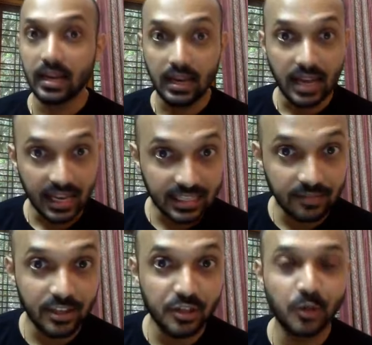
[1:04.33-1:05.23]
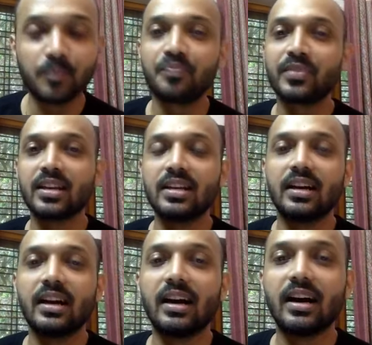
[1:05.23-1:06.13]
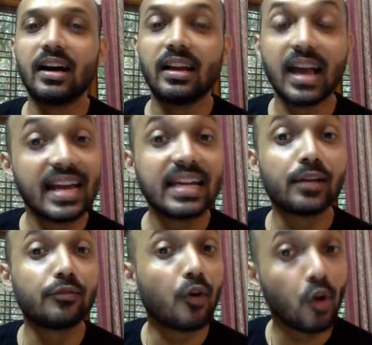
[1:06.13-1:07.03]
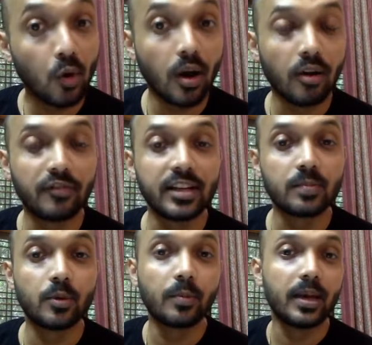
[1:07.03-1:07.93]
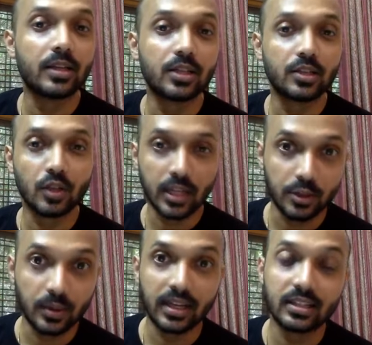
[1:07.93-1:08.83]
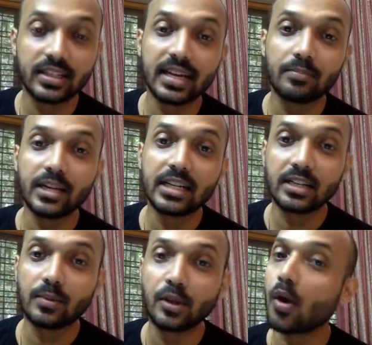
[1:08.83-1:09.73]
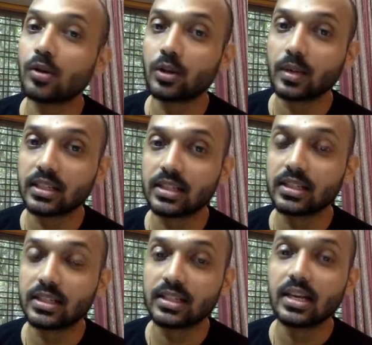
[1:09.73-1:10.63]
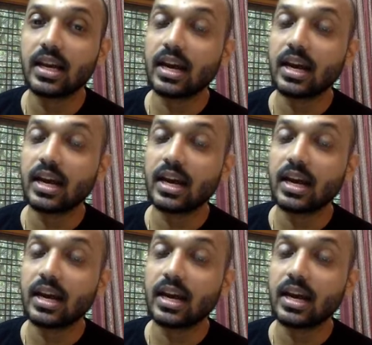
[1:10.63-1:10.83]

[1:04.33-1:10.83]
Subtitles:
like the video, like and follow our Facebook page so that you'll stay updated with all the questions,